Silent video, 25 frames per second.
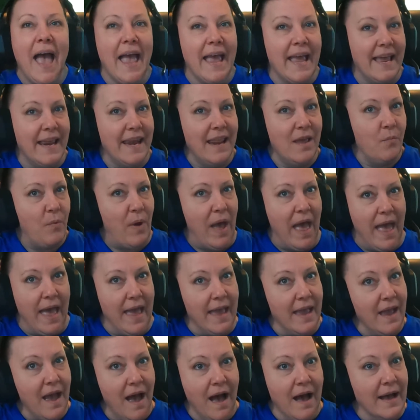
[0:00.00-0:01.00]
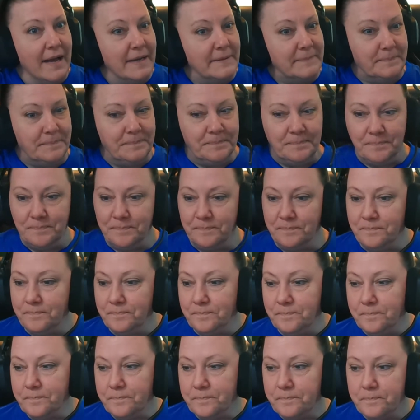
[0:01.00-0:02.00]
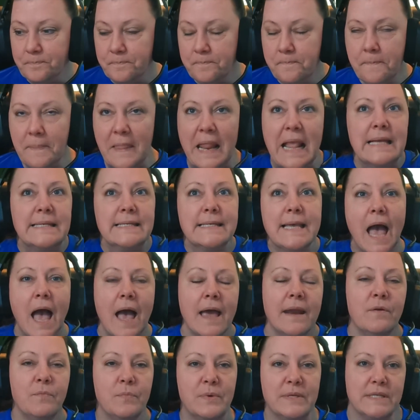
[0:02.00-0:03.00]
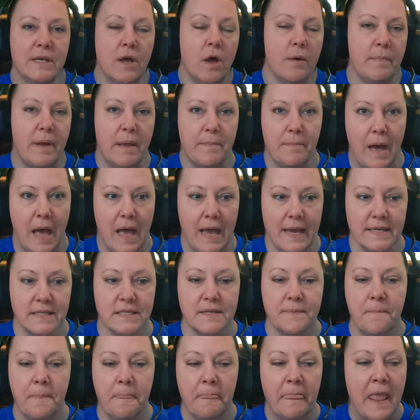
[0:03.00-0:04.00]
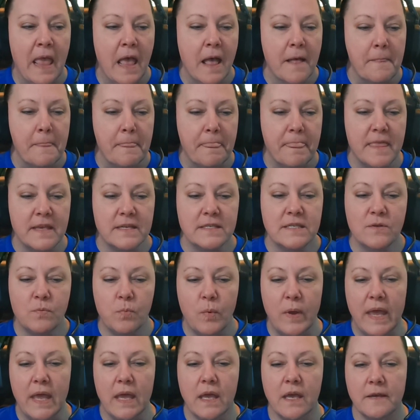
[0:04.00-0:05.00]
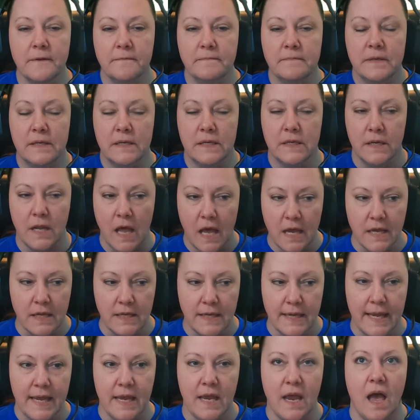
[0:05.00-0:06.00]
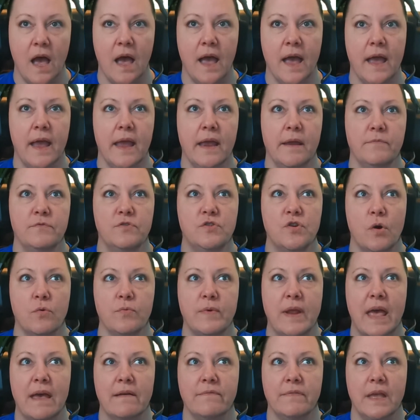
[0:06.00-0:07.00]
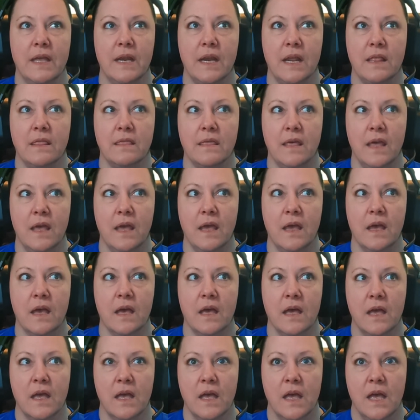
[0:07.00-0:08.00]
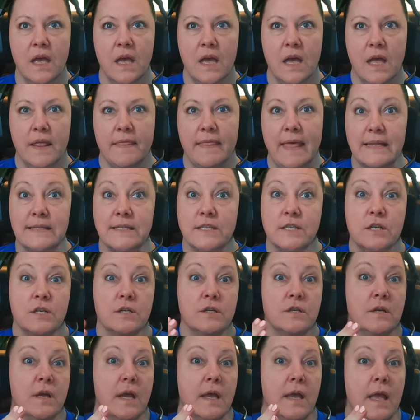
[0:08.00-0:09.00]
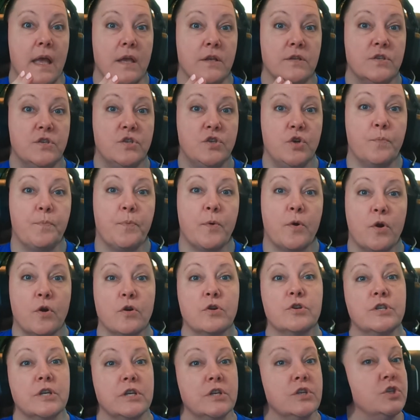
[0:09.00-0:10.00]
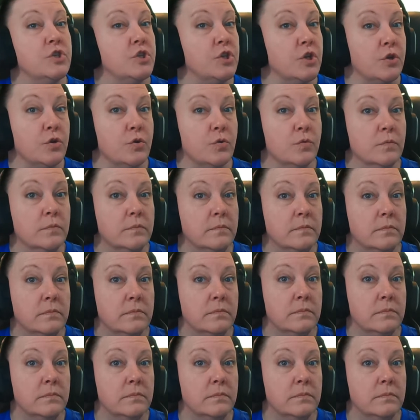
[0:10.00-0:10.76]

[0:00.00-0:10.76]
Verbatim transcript: Anyway, that's kind of what's on my mind. This week, luckily, I don't have anything that's super urgent due,